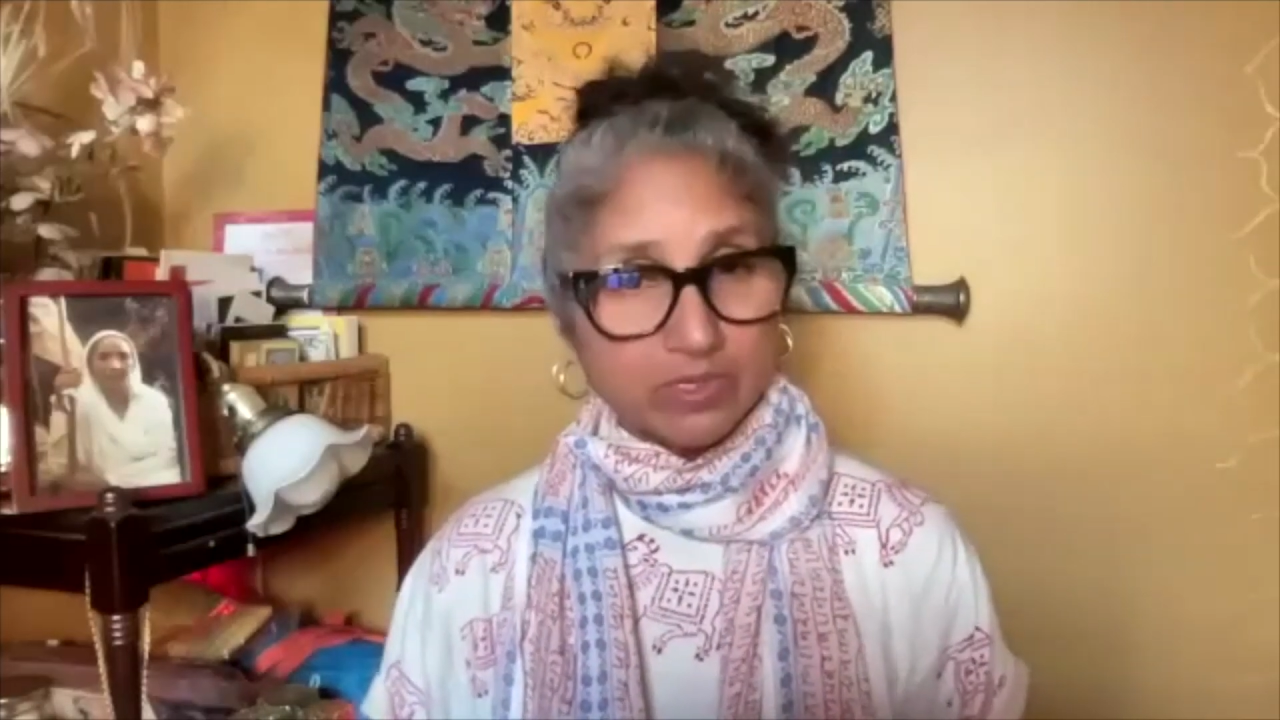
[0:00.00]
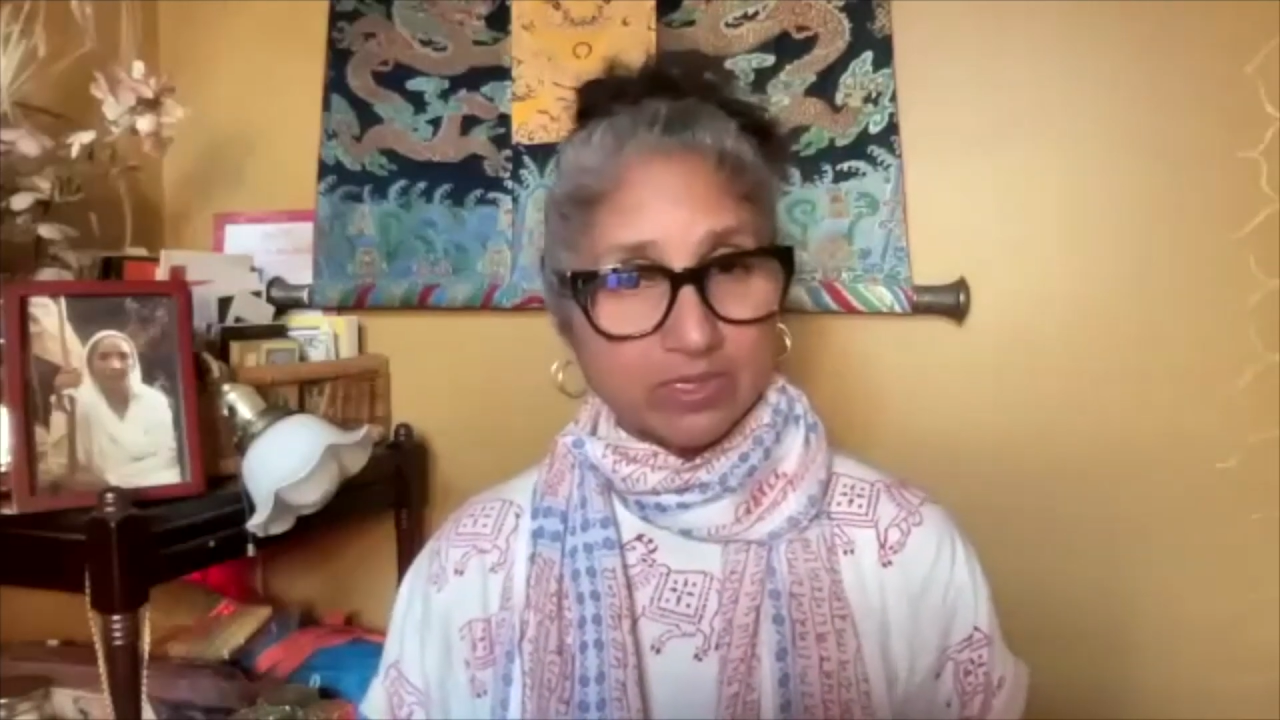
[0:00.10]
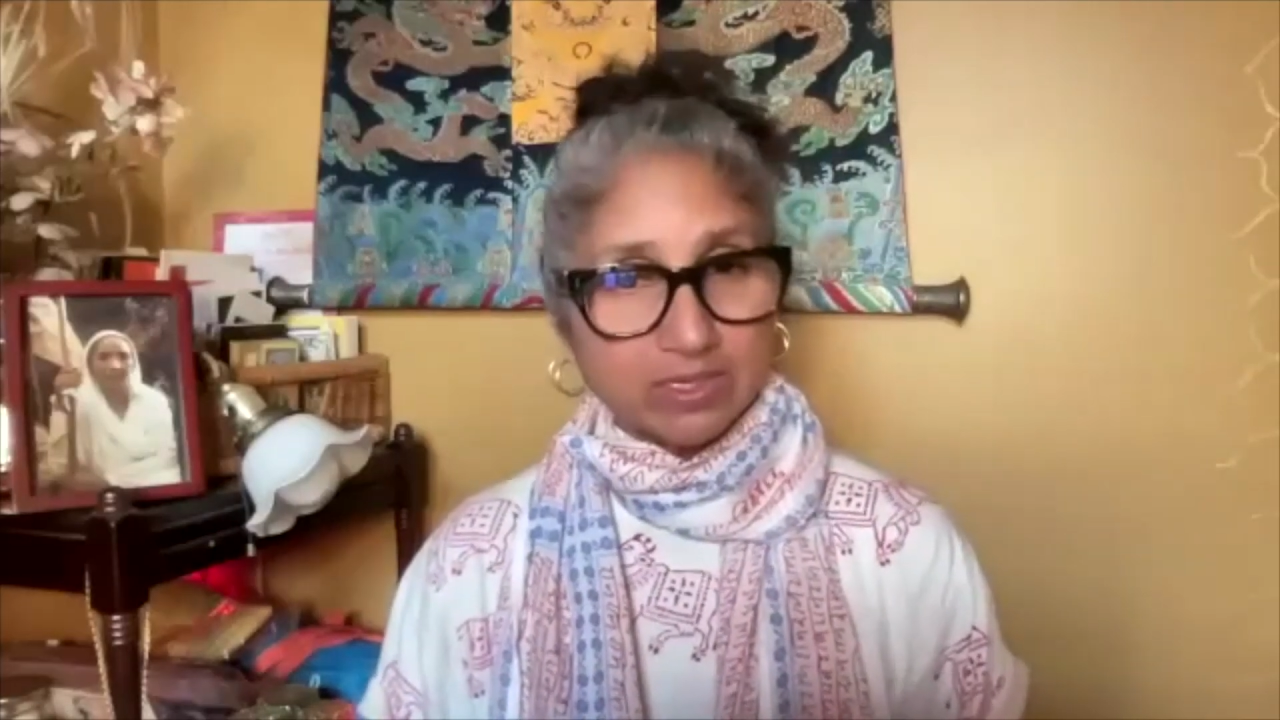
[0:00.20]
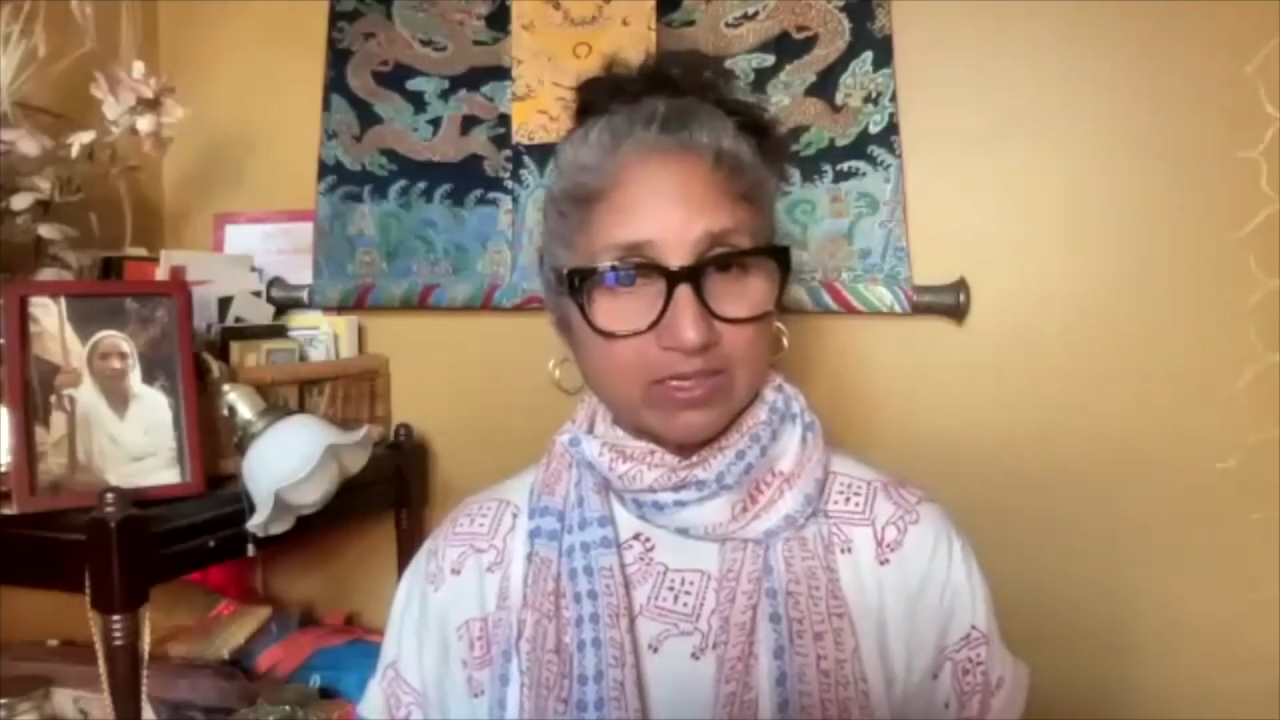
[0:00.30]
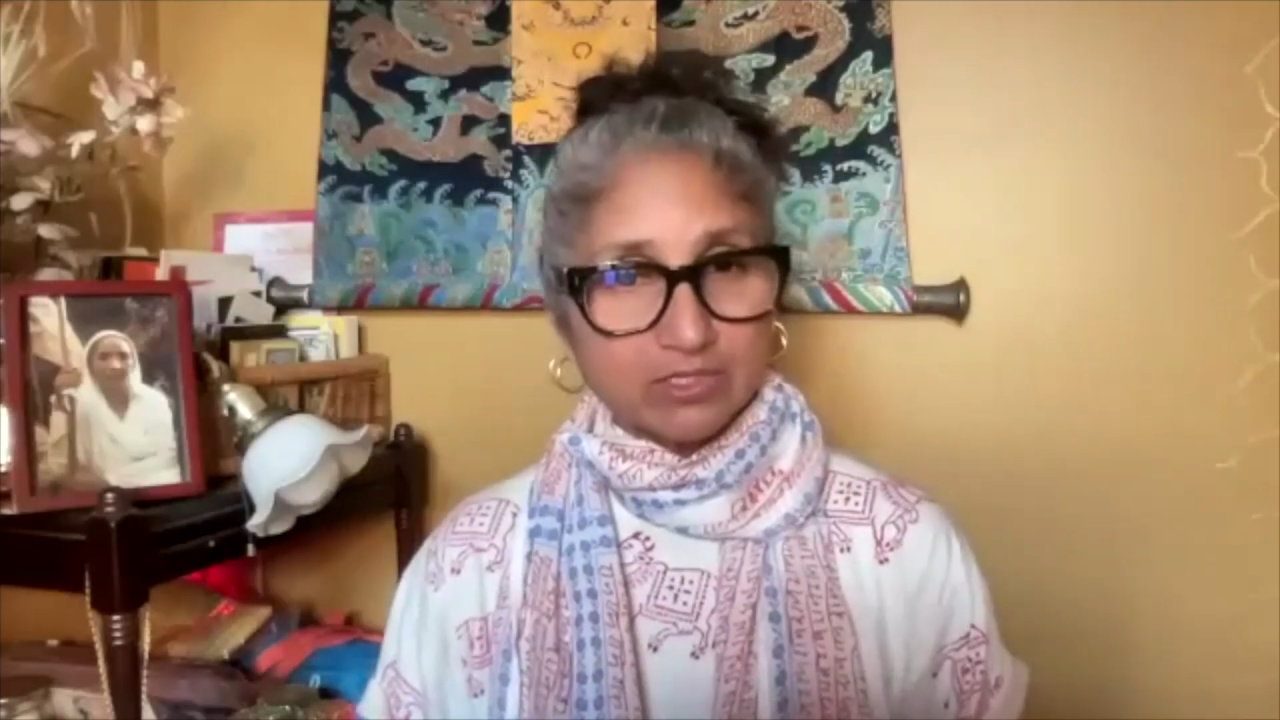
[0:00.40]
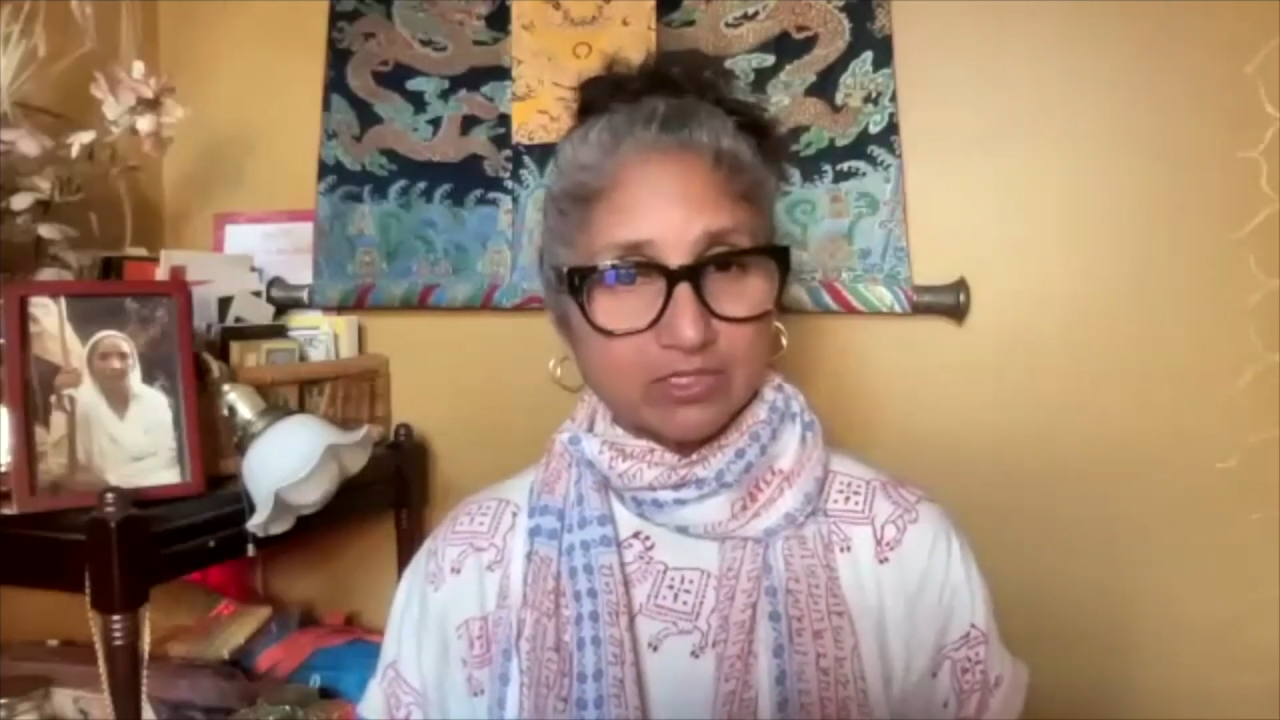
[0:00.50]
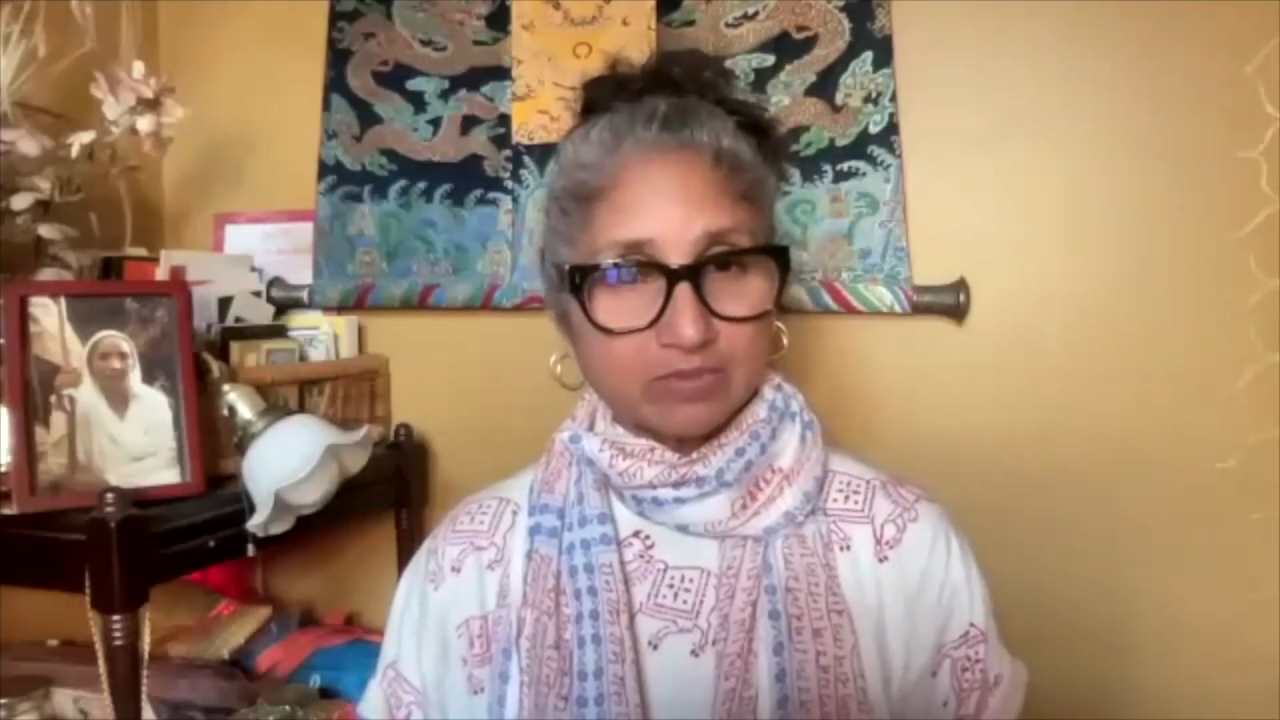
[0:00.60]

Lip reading: engage